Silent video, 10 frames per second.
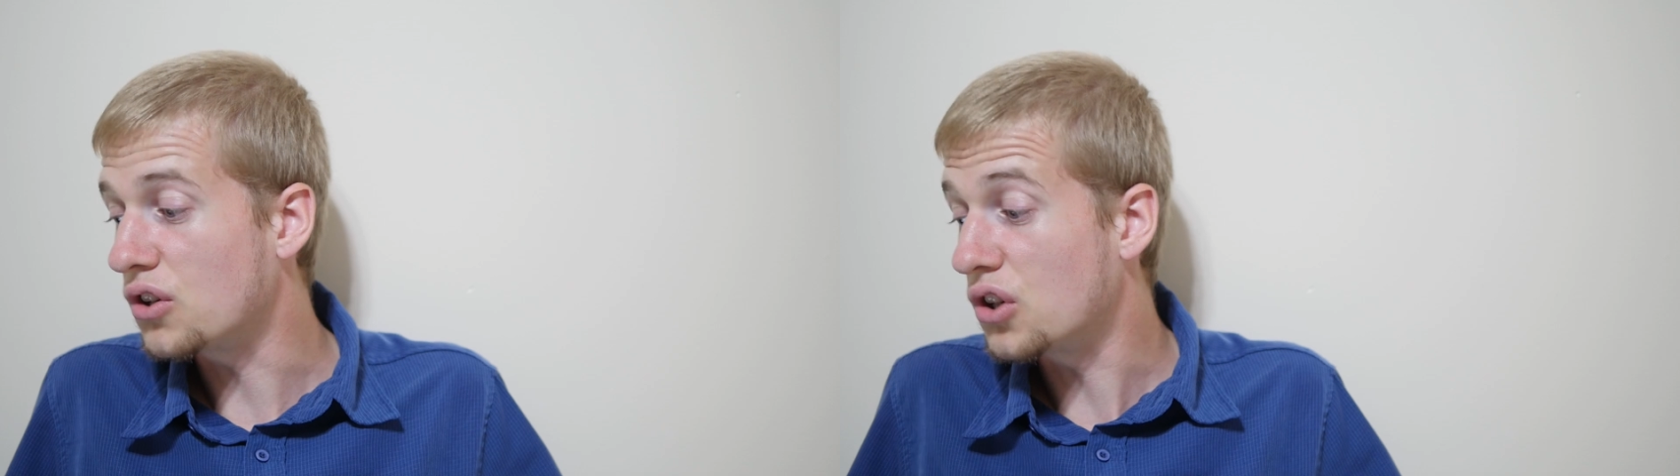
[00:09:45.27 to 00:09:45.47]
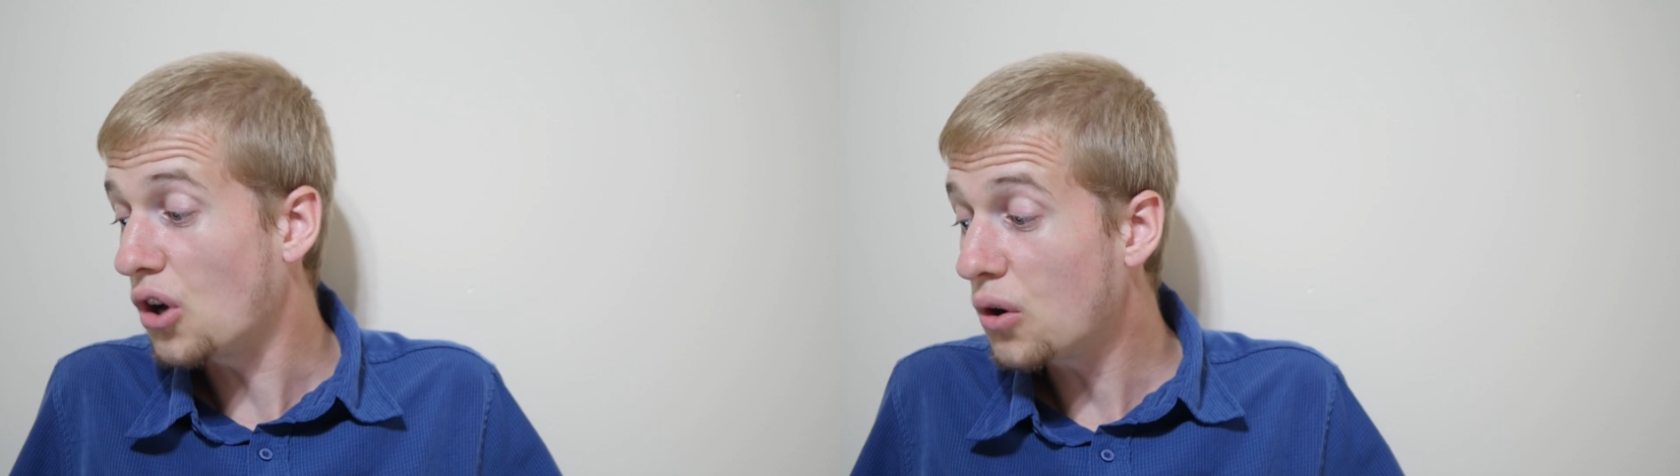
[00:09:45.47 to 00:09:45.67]

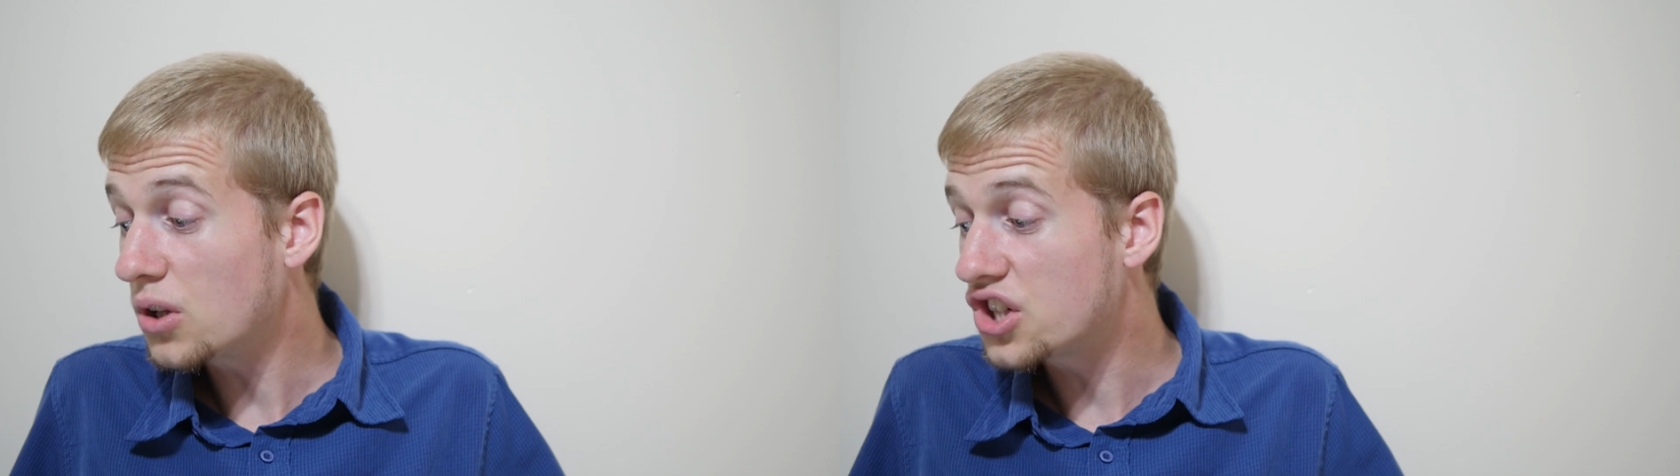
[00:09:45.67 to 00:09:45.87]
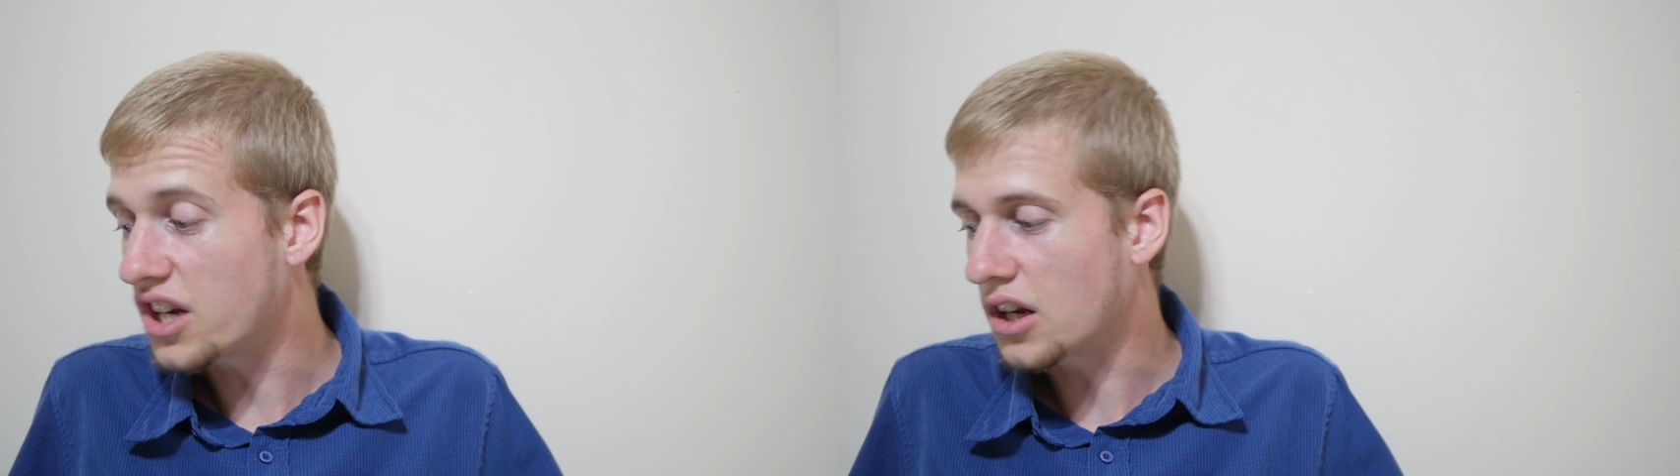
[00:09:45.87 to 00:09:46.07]

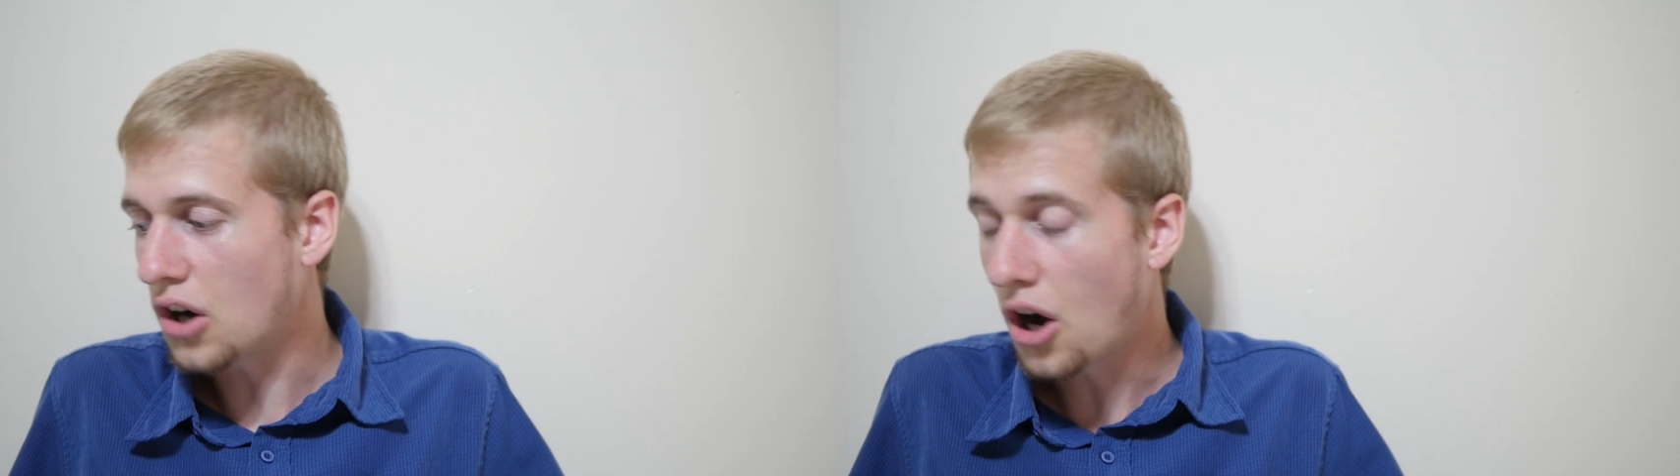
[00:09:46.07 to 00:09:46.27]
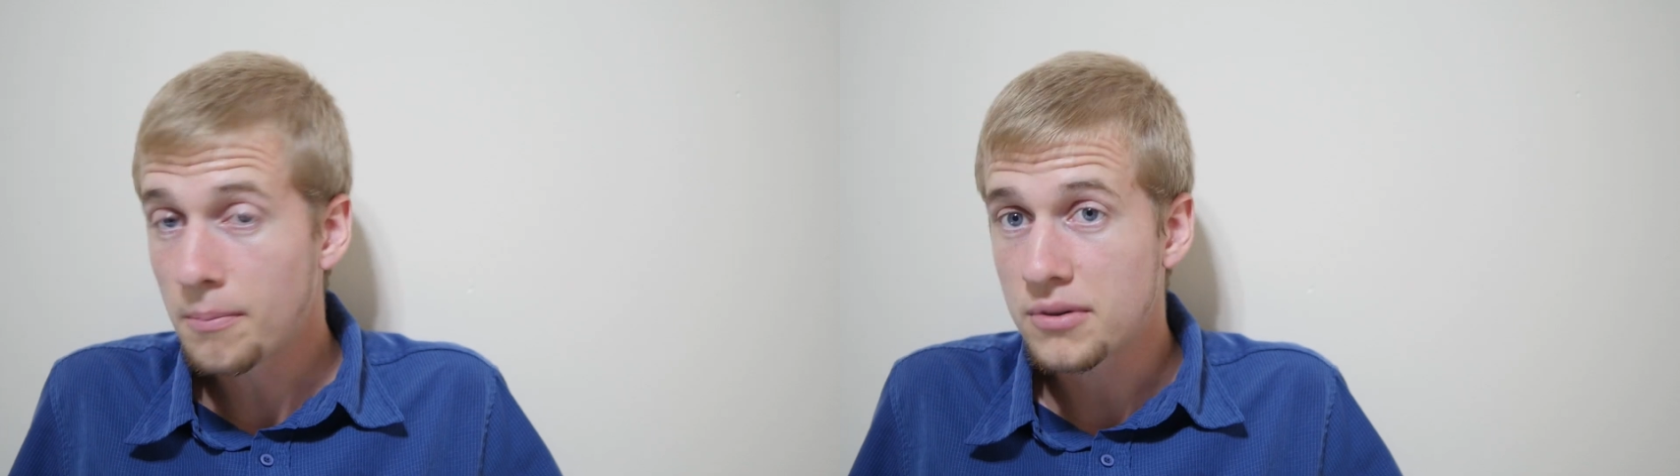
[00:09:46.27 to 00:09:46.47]
knowledge and
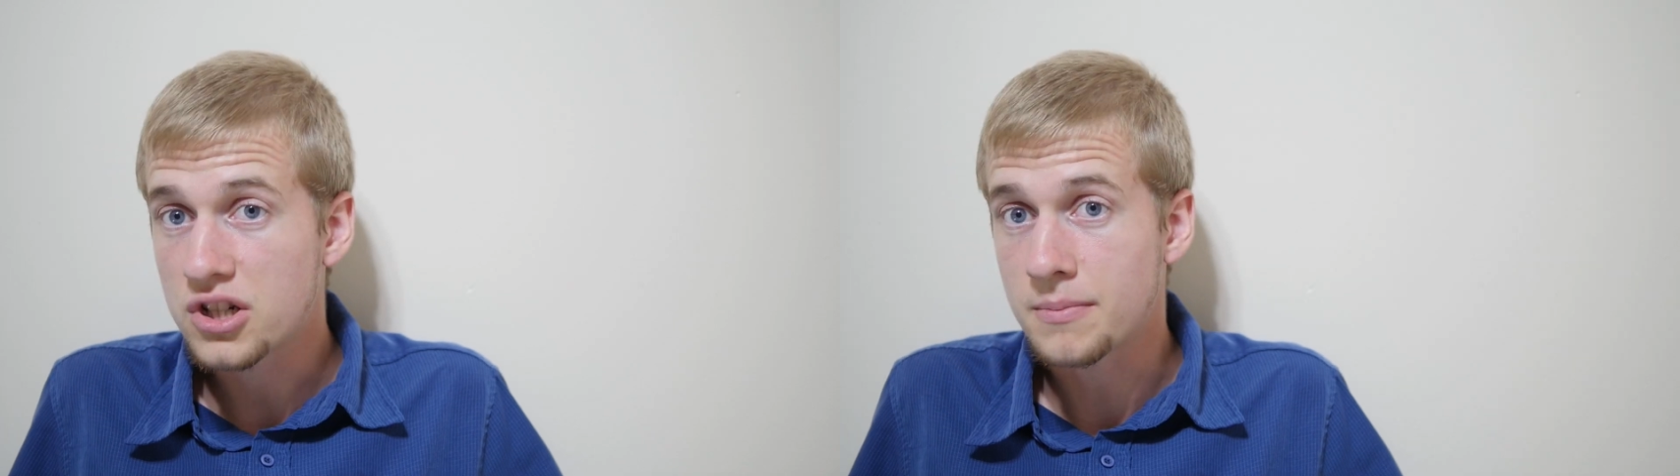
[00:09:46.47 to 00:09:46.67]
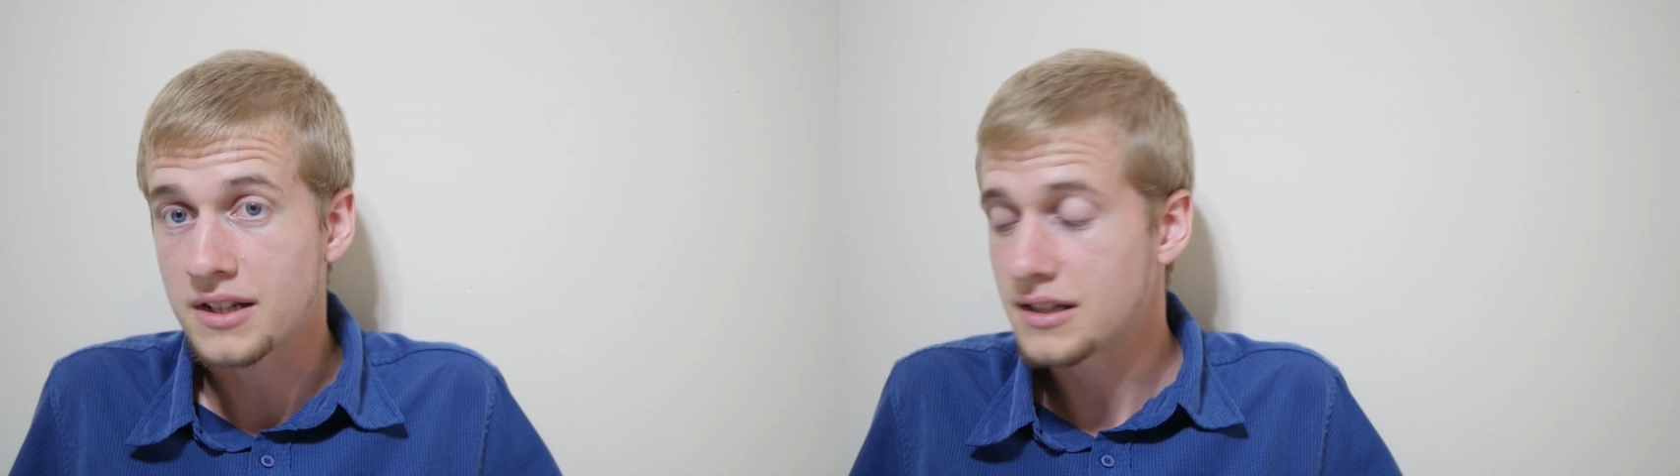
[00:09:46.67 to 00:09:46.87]

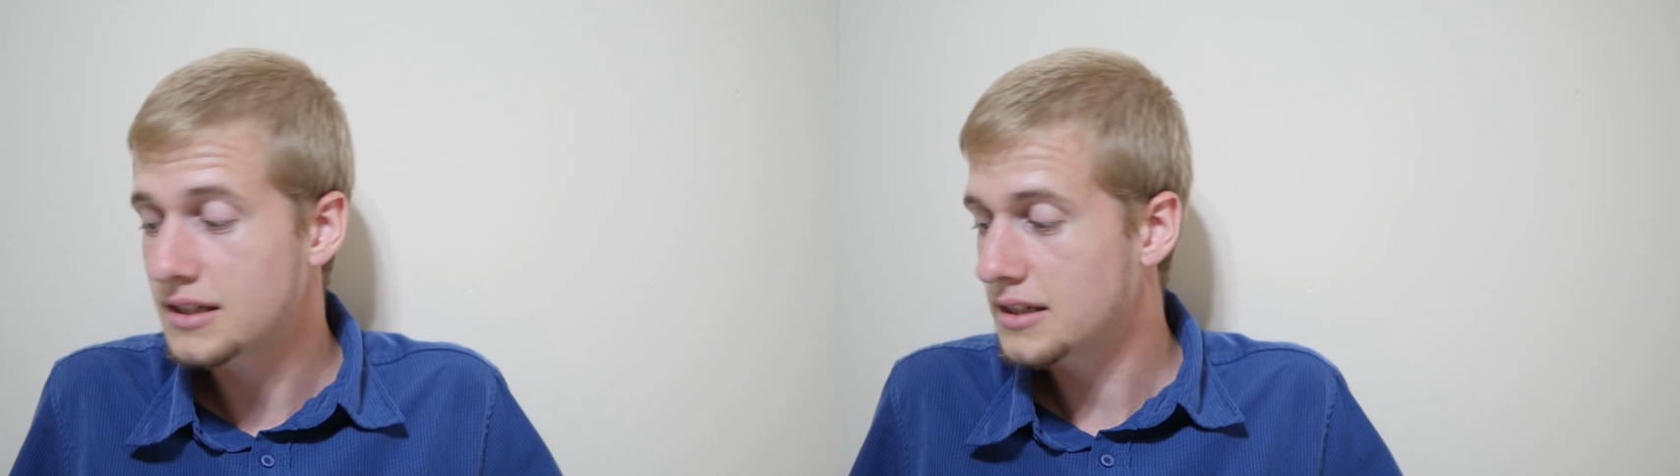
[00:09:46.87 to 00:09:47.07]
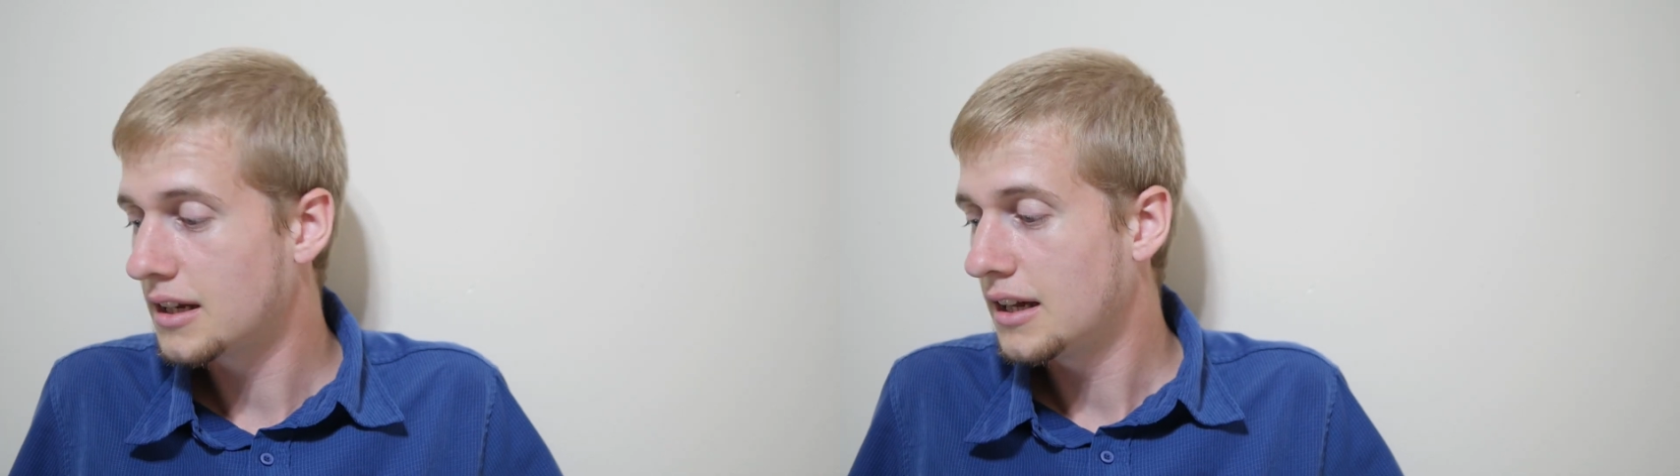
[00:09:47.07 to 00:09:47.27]
accomplishments